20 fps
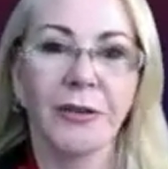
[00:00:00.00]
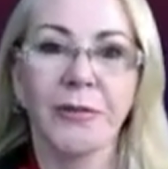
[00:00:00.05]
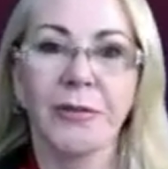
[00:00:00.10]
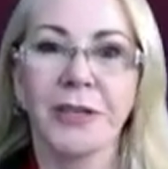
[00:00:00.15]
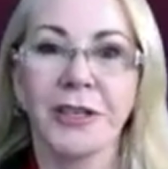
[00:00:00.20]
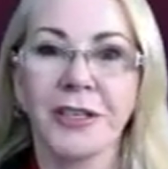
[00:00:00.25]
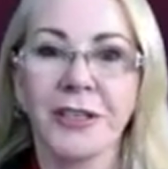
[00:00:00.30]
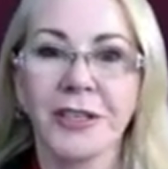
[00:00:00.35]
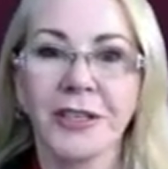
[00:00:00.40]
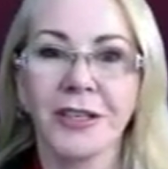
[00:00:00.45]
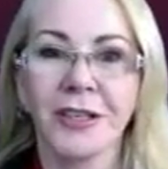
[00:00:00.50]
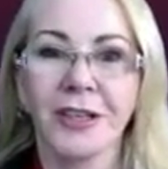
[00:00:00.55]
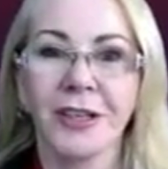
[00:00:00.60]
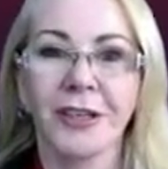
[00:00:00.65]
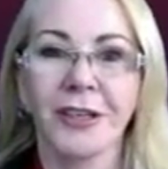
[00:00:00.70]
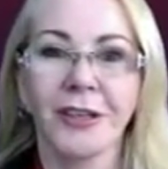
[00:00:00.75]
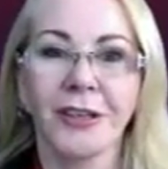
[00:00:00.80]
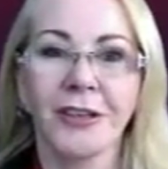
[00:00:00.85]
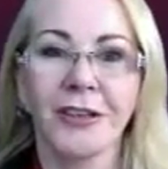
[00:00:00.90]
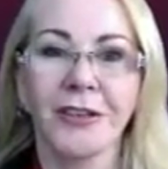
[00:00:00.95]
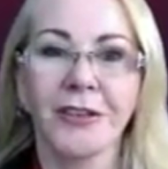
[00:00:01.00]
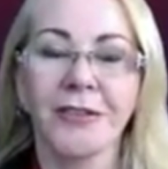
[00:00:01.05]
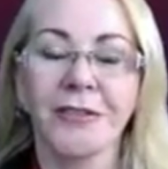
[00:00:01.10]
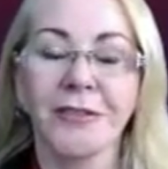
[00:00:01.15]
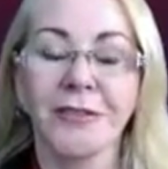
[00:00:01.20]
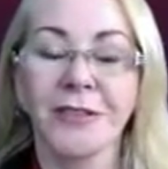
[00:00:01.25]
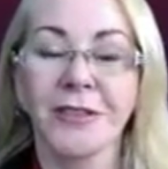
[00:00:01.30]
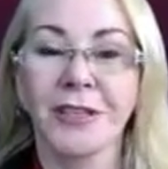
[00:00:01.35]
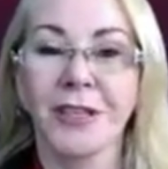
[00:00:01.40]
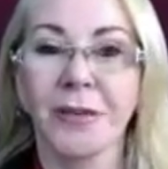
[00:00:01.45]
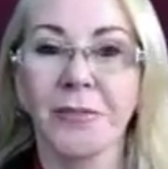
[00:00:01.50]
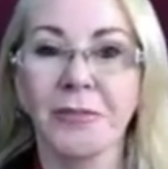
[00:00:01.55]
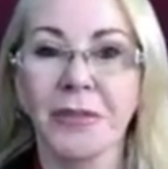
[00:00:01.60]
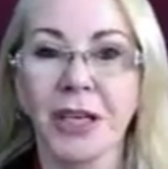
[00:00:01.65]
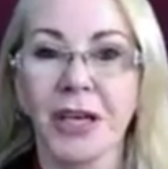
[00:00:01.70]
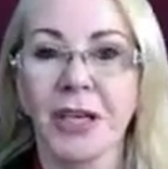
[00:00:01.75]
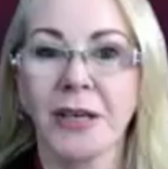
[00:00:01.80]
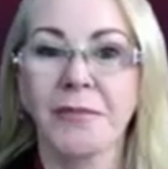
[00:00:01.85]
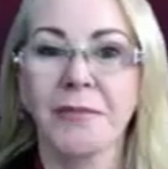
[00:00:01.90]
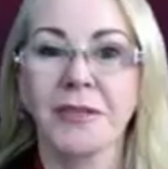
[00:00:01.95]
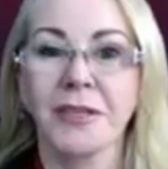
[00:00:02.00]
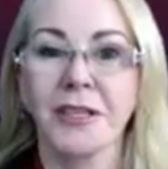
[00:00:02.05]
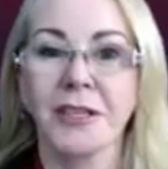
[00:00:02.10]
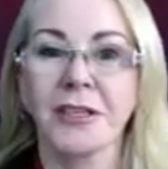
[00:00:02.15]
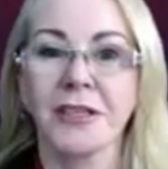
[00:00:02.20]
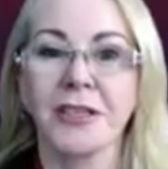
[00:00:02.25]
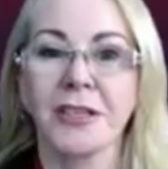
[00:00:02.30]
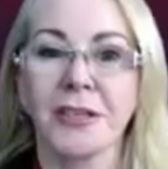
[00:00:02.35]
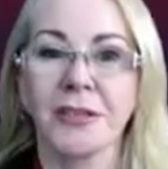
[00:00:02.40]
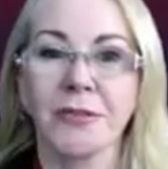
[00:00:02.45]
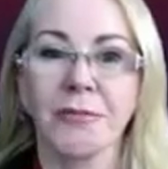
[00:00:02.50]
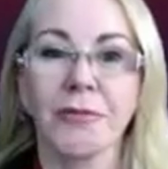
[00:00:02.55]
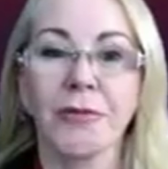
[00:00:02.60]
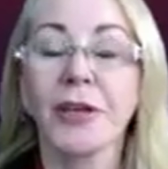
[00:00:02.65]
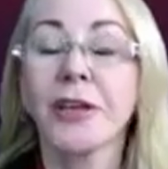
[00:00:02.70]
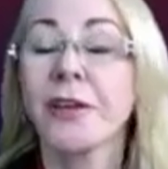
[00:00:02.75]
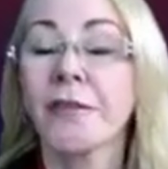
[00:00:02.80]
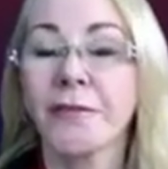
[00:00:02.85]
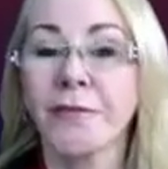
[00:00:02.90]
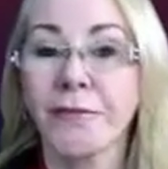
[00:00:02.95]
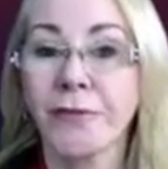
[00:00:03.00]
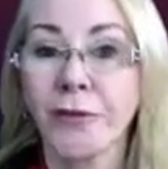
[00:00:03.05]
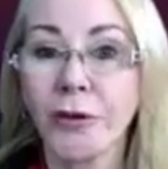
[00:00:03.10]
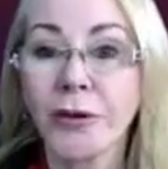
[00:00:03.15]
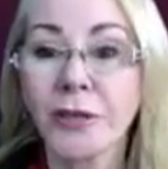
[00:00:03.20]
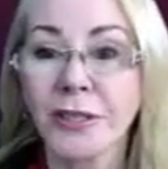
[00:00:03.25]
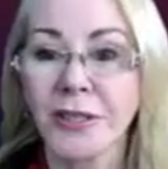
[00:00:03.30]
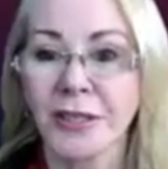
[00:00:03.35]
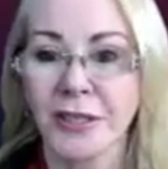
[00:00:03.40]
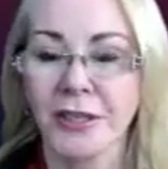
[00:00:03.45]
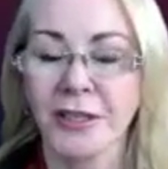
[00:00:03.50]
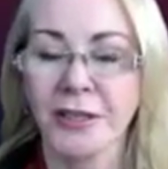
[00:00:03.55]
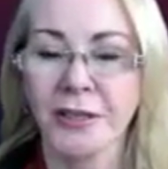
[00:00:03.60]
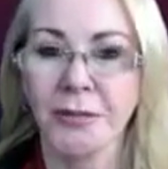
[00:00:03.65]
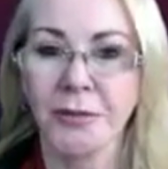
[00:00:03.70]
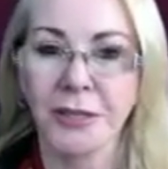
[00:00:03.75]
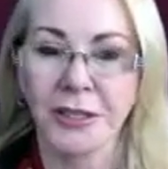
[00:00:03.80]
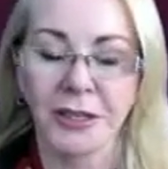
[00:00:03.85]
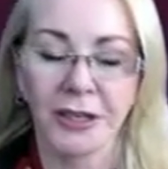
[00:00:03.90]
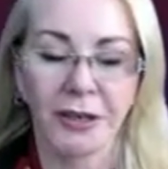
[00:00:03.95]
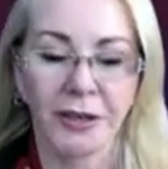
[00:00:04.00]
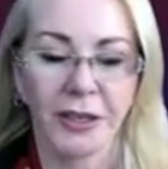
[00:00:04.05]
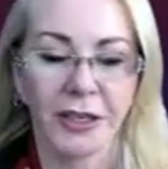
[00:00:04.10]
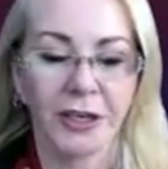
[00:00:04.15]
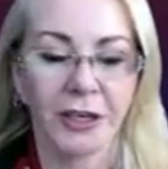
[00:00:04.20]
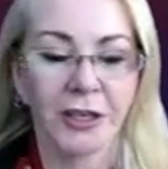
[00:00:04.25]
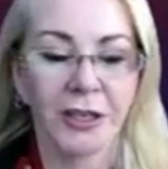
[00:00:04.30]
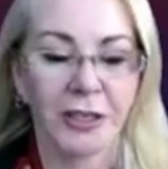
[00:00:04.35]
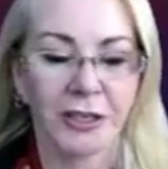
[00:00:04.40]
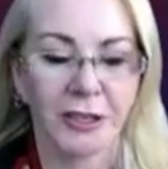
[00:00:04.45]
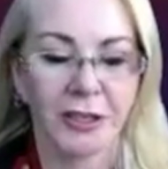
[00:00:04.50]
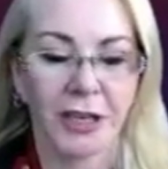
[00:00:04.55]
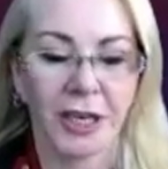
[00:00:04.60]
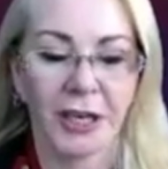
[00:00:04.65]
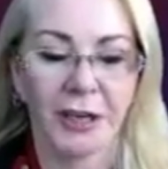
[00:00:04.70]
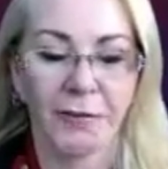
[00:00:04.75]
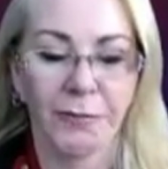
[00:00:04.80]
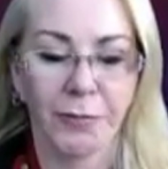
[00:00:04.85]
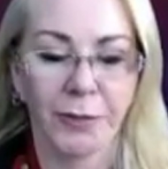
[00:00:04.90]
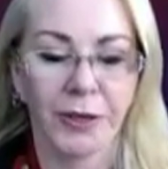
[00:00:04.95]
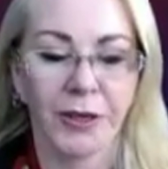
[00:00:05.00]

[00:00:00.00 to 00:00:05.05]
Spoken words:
which, you know, sometimes just reinforces what's going on in your life.